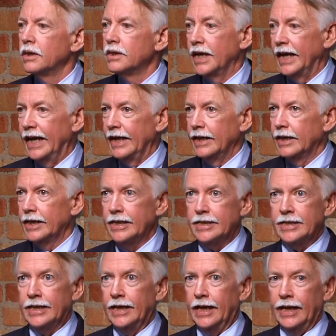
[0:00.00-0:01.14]
today. I think
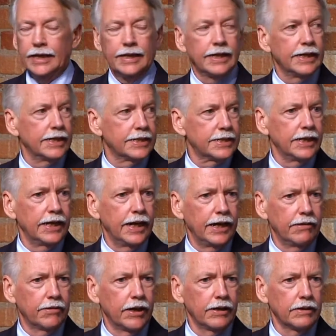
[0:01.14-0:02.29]
it's today. It's
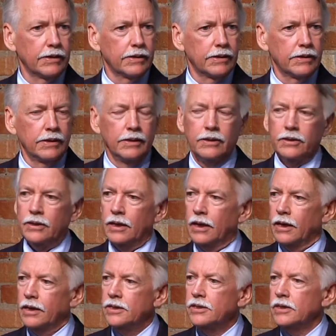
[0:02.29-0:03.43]
today, right?
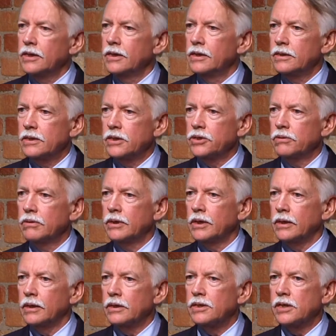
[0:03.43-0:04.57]
Yeah, he's, he's issuing
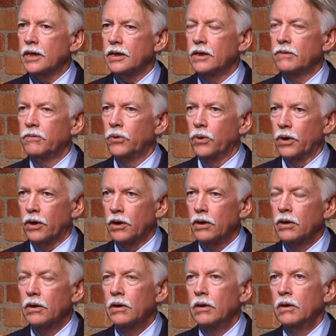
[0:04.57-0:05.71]
an executive
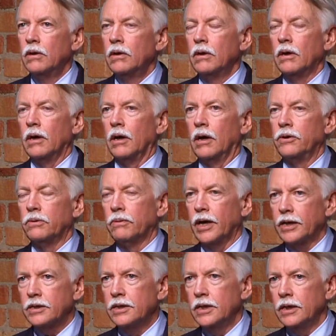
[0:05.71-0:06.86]
order uh,
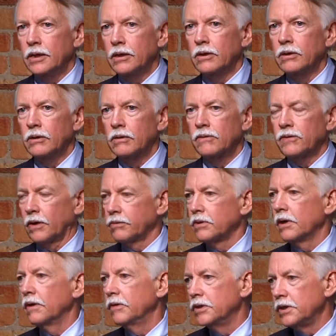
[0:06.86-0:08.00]
directing
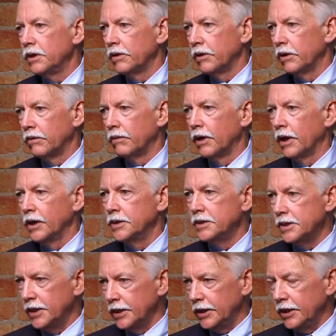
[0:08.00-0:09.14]
Secretary of Interior Ryan
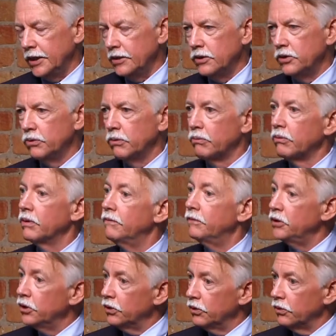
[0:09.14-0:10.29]
Zinke to do a
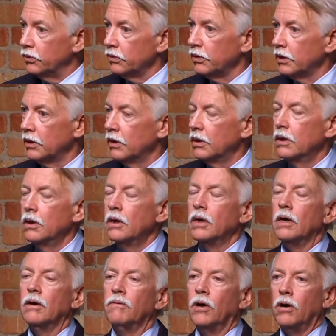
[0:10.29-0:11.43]
review
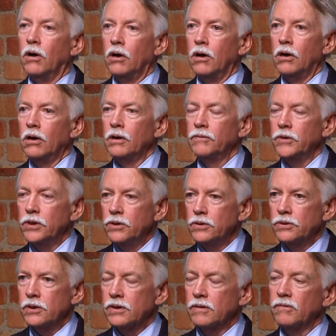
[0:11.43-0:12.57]
of all of the
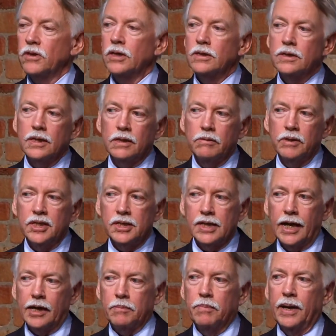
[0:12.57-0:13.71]
uses of the Antiquities
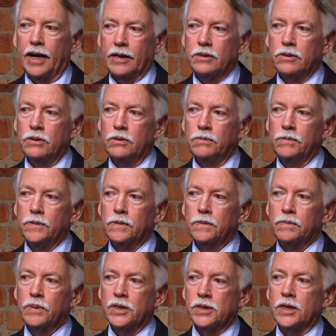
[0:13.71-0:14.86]
Act back to
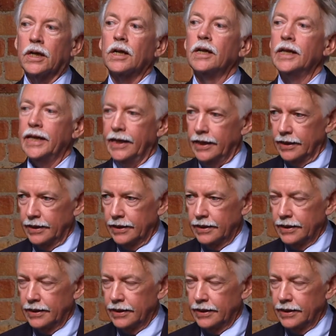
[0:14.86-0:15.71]
President Clinton.